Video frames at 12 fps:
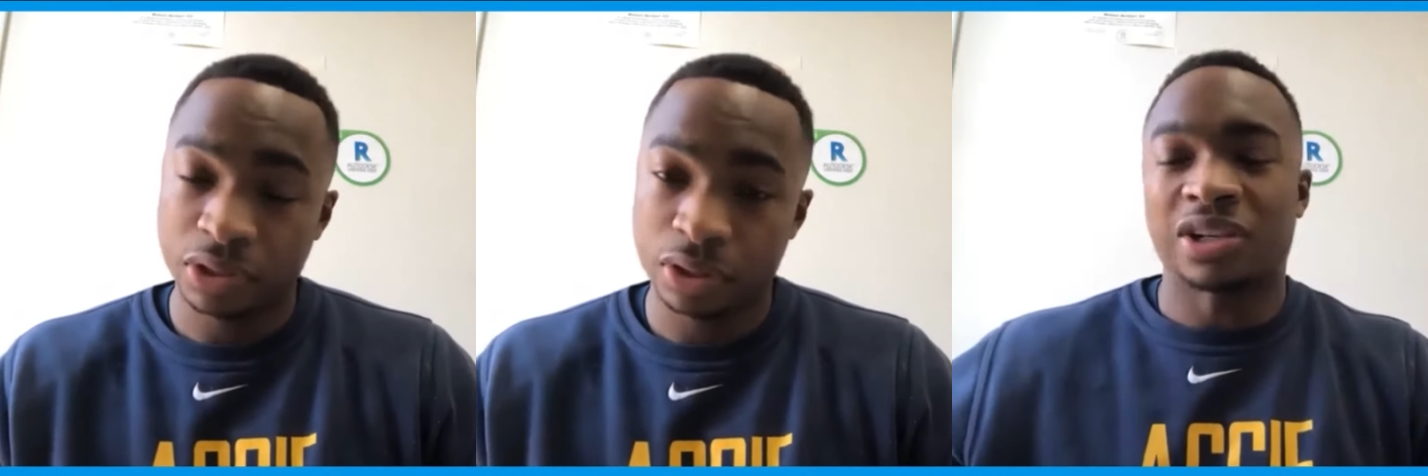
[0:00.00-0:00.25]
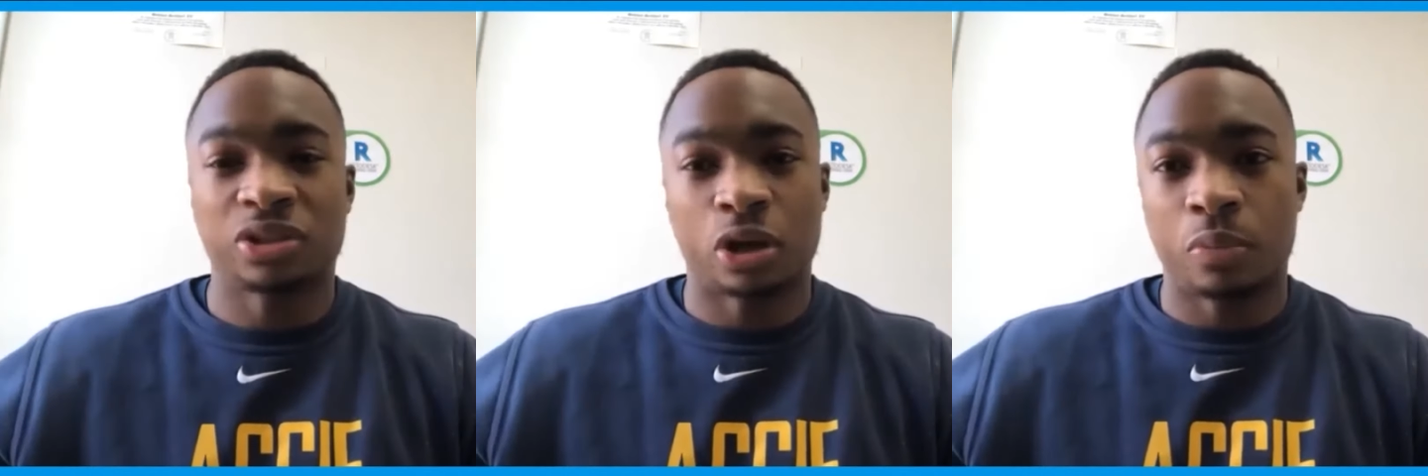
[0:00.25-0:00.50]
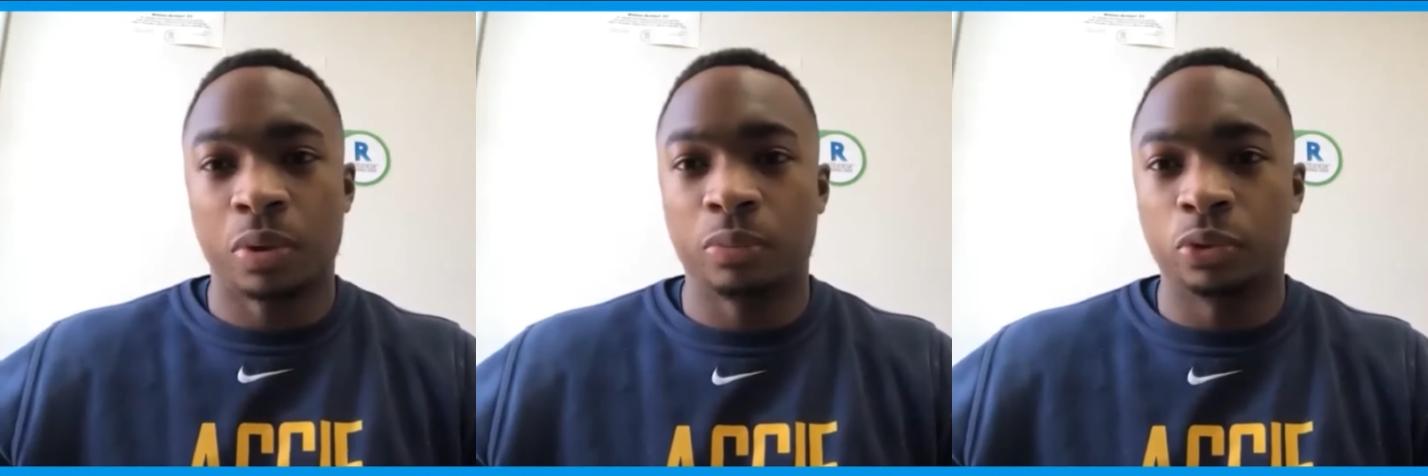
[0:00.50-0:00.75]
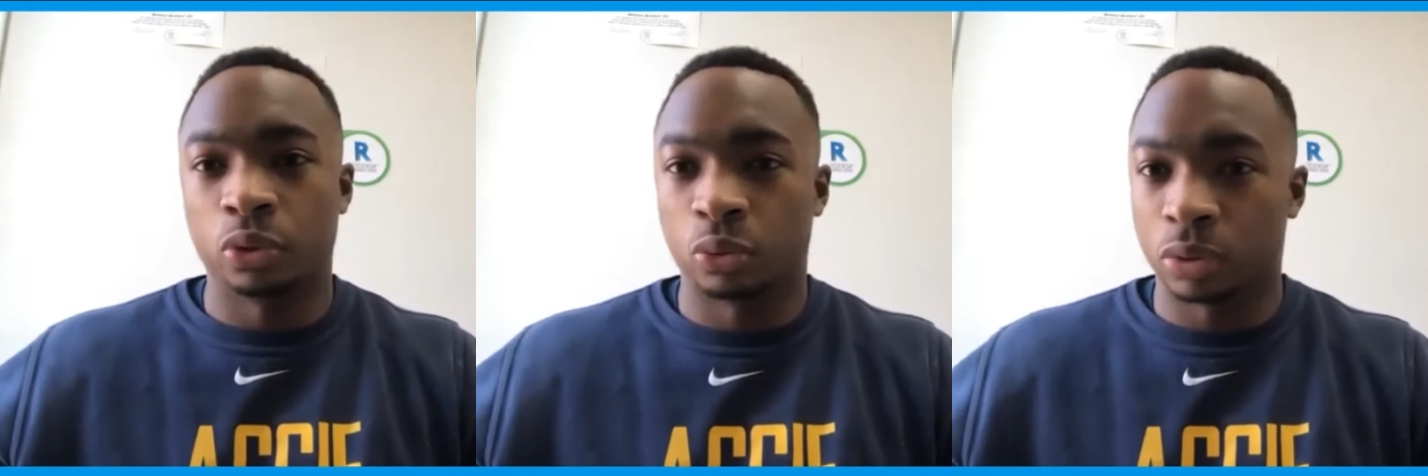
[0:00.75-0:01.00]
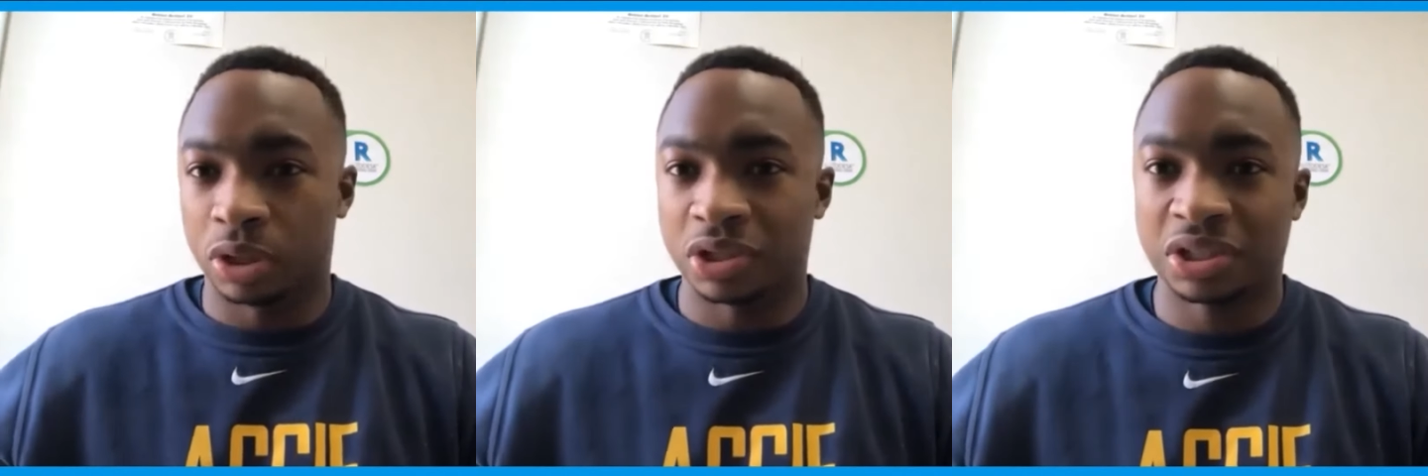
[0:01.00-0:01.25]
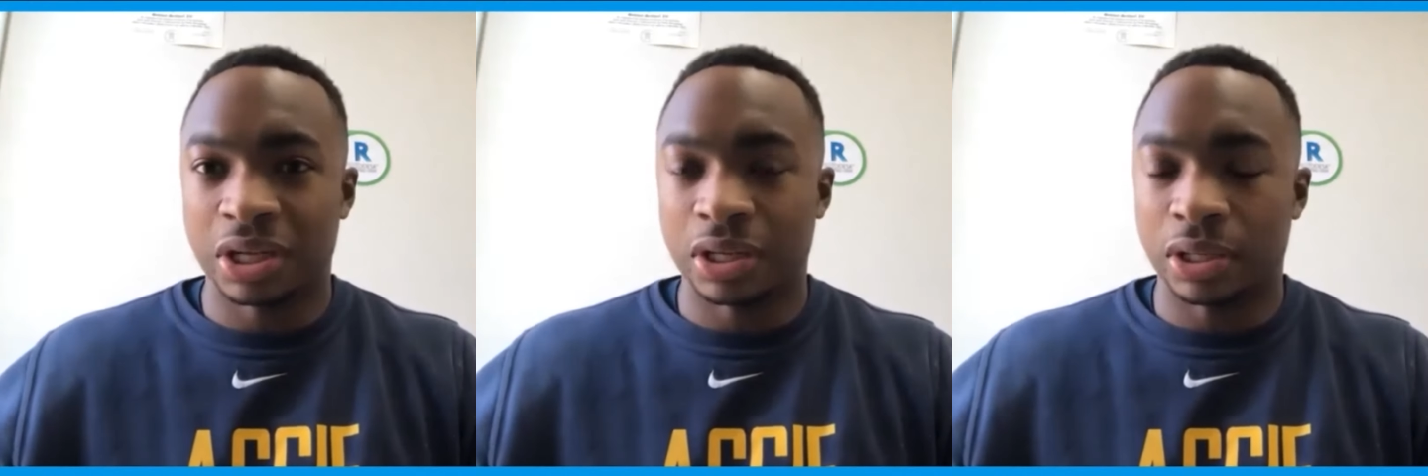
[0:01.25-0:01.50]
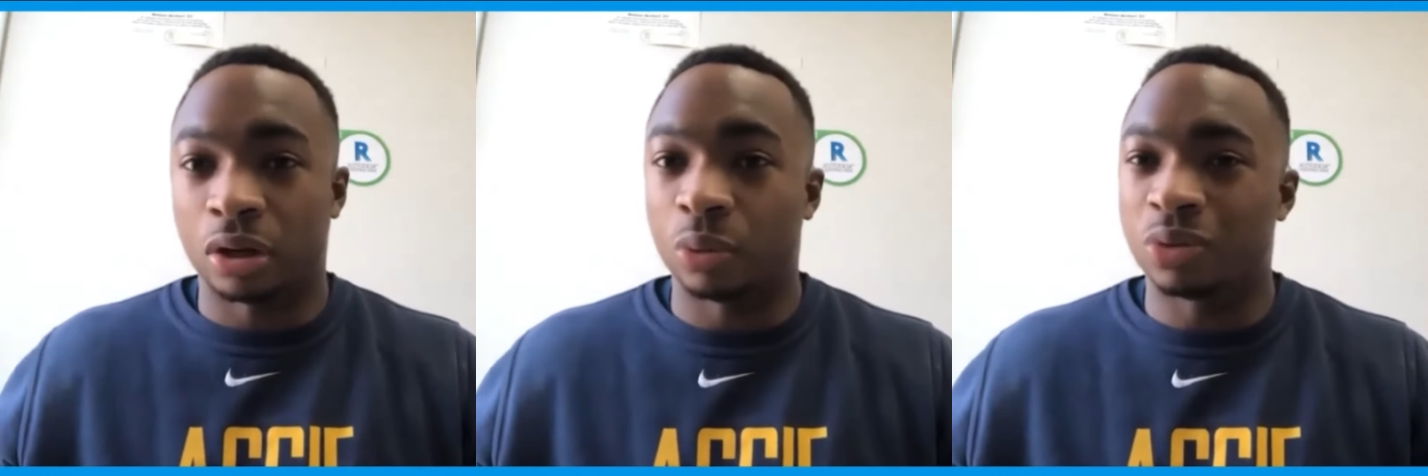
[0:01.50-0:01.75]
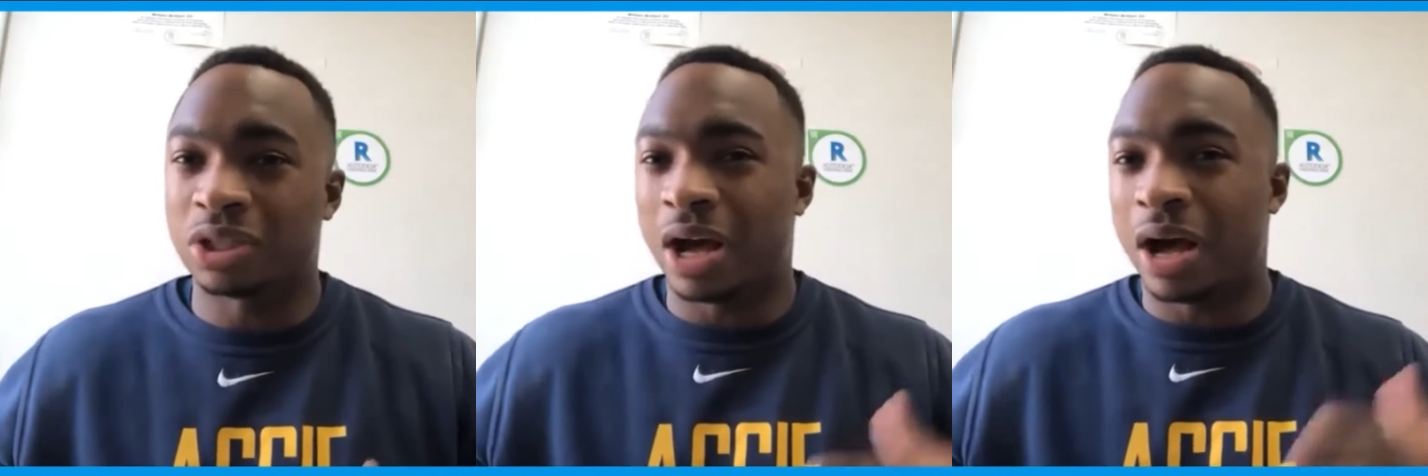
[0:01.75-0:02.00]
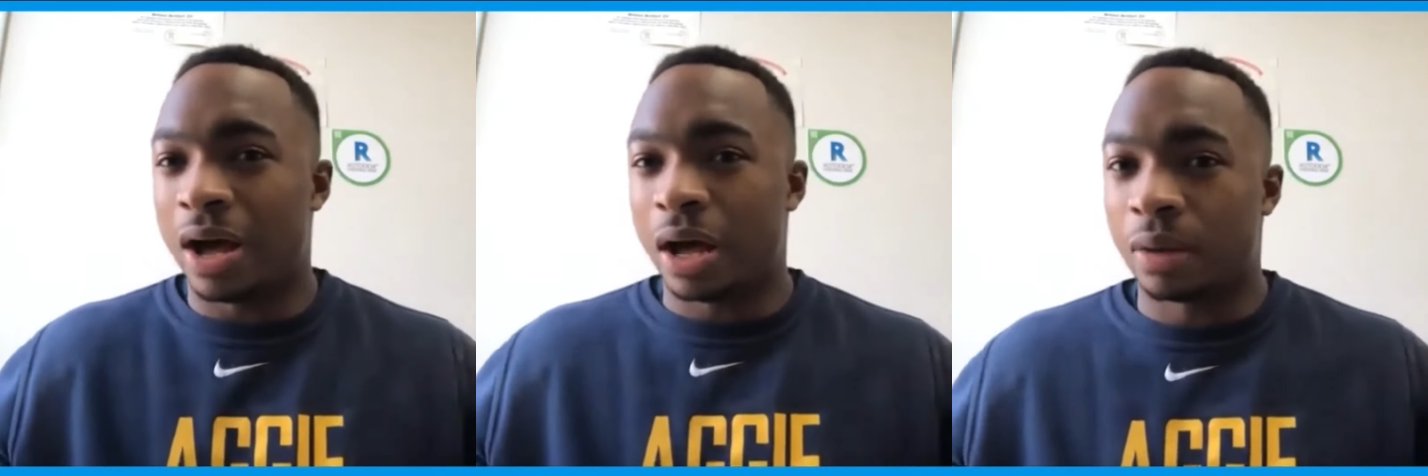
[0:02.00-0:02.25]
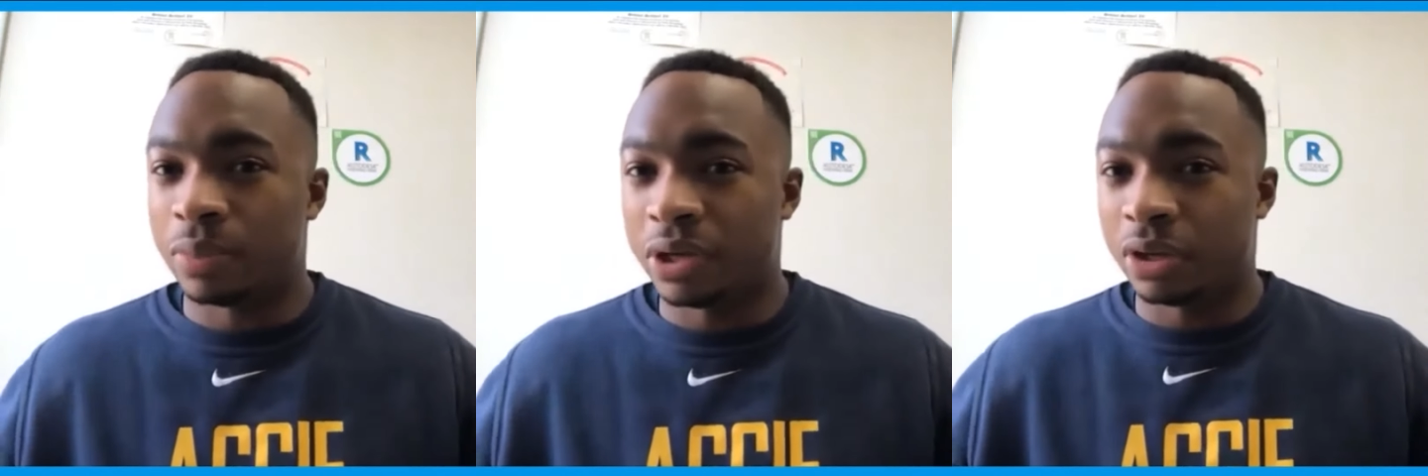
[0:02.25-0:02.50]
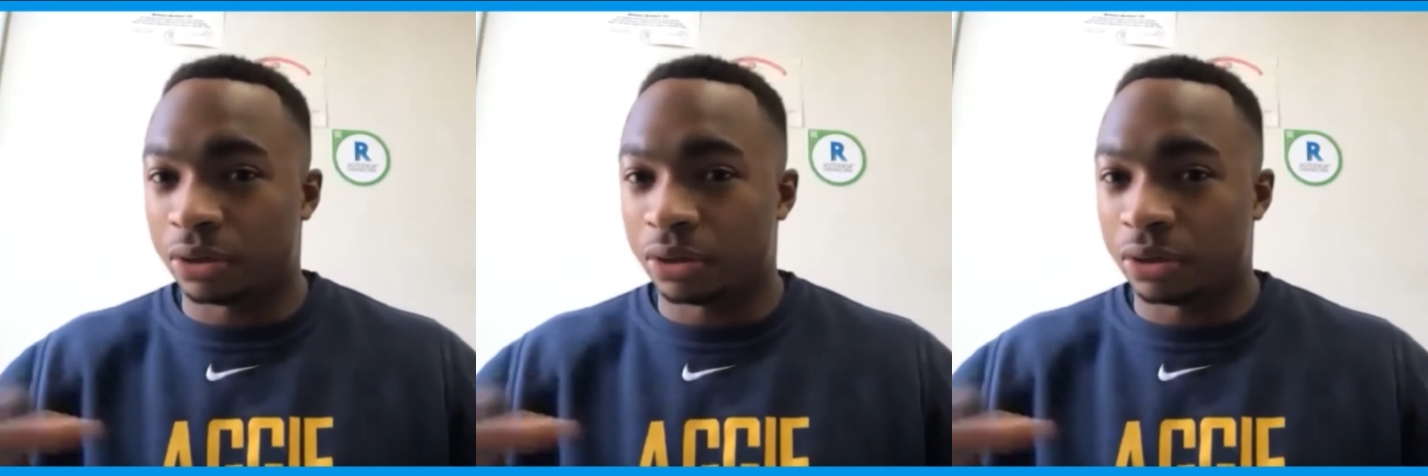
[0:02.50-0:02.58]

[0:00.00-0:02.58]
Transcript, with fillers: I saw people do real estate, thought it was a hobby